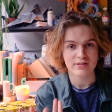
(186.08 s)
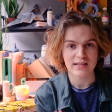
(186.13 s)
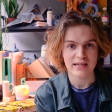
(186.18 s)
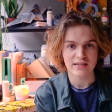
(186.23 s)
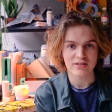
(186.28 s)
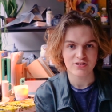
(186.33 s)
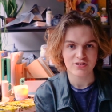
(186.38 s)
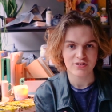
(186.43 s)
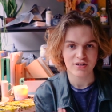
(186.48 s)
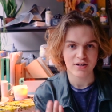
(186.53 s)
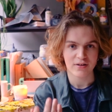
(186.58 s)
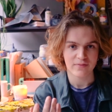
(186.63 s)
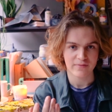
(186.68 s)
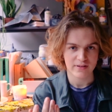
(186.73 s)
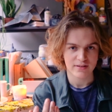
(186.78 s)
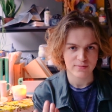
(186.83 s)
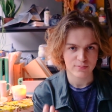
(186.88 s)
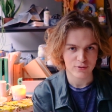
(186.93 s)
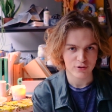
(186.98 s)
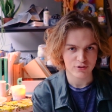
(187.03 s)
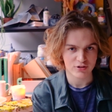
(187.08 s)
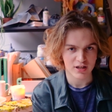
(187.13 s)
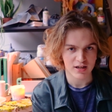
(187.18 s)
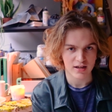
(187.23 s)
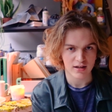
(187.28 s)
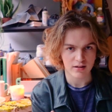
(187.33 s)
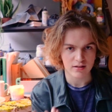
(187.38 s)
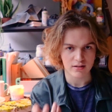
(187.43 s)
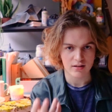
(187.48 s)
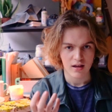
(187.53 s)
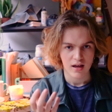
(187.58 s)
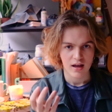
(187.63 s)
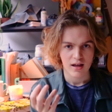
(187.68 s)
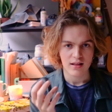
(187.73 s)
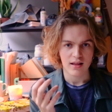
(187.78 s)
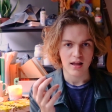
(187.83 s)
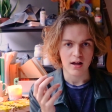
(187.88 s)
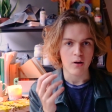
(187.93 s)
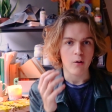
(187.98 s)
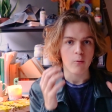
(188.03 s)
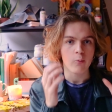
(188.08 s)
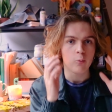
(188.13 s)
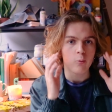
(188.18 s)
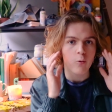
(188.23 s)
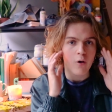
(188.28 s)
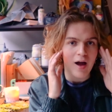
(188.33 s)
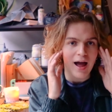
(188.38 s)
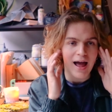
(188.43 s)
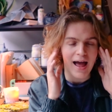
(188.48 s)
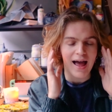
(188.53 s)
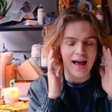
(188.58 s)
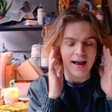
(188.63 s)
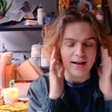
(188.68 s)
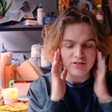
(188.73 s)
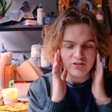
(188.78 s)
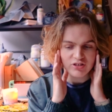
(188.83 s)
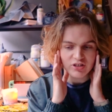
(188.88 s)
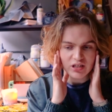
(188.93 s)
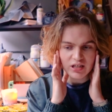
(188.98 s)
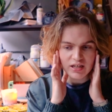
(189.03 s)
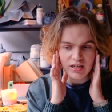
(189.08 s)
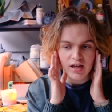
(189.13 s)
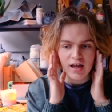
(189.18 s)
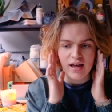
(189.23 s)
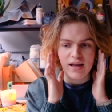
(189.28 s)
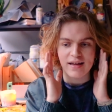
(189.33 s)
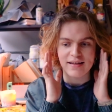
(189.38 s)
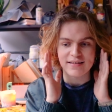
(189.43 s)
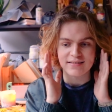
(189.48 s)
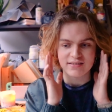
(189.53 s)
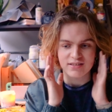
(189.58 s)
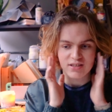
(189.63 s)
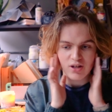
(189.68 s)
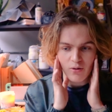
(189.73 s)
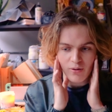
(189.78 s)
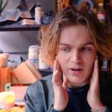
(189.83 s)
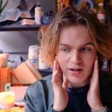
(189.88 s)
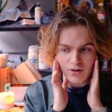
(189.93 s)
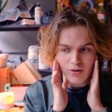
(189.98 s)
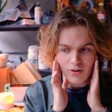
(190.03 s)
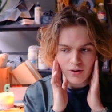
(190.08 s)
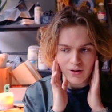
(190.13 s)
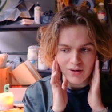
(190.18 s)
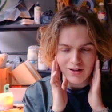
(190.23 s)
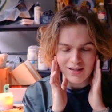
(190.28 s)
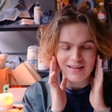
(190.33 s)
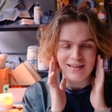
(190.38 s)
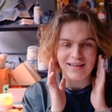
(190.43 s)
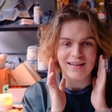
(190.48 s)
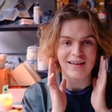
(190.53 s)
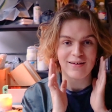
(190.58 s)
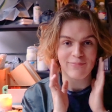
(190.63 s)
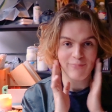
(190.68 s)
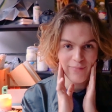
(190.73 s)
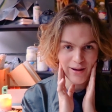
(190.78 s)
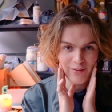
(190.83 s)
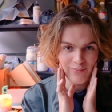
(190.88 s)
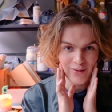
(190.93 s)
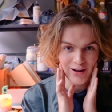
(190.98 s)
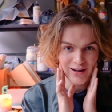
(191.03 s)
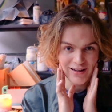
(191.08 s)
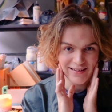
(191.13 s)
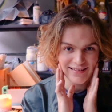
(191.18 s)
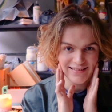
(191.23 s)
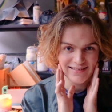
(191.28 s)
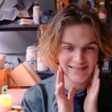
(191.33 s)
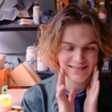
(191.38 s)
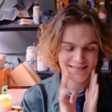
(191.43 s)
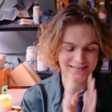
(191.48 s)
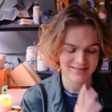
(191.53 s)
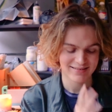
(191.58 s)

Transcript: nature of this project. Like what actually is going on in my mind.